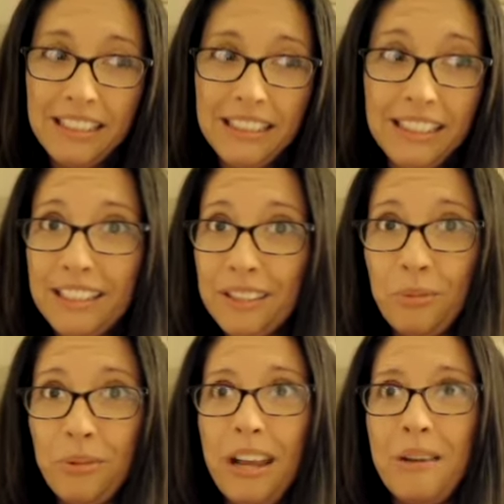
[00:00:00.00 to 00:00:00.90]
this is
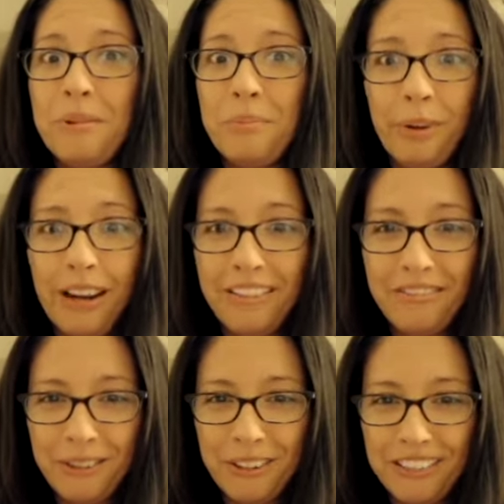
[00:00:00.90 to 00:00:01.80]
what I would pray
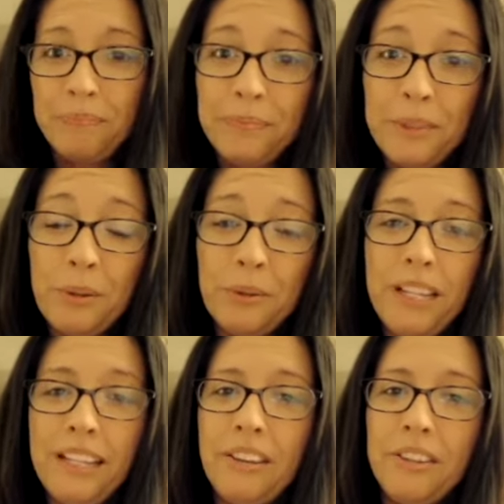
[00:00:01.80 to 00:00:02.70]
for. So
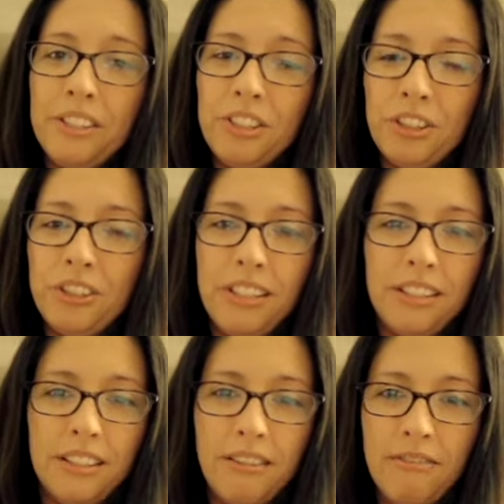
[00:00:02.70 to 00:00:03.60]
right now, this journey
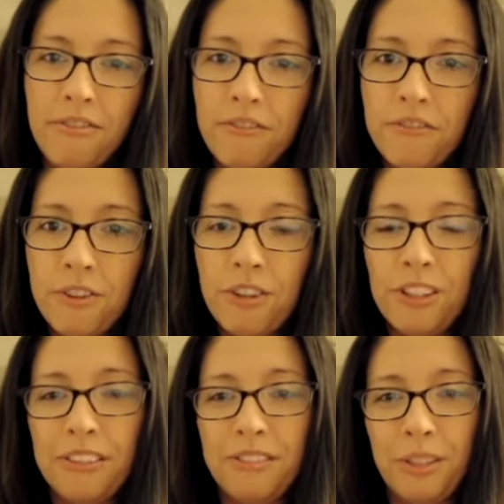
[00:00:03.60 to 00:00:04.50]
is
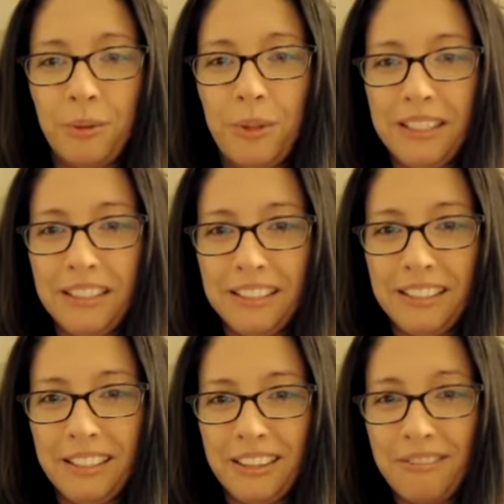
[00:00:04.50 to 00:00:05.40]
full of
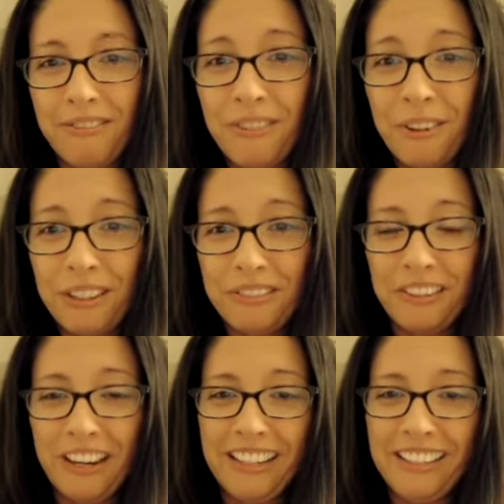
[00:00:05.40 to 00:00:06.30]
sweetness, full of
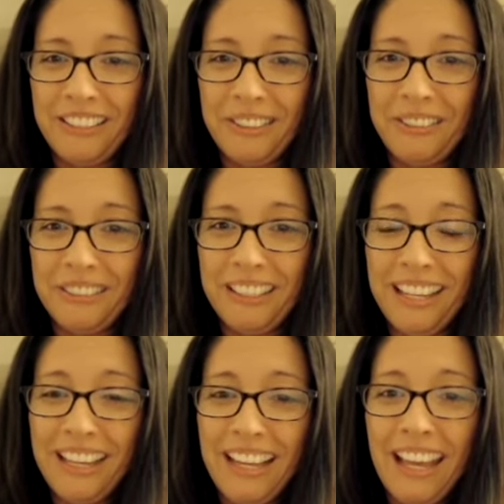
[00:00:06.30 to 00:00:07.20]
gratitude.
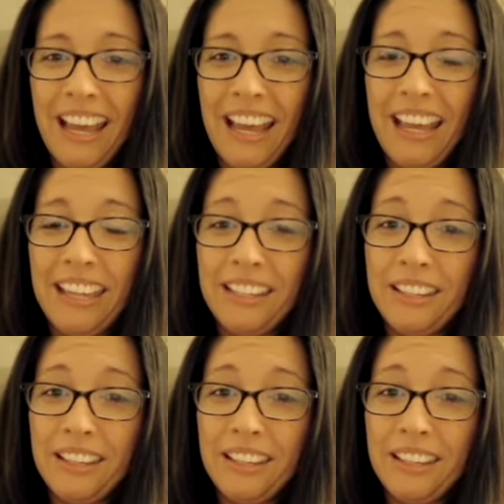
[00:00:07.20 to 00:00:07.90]
And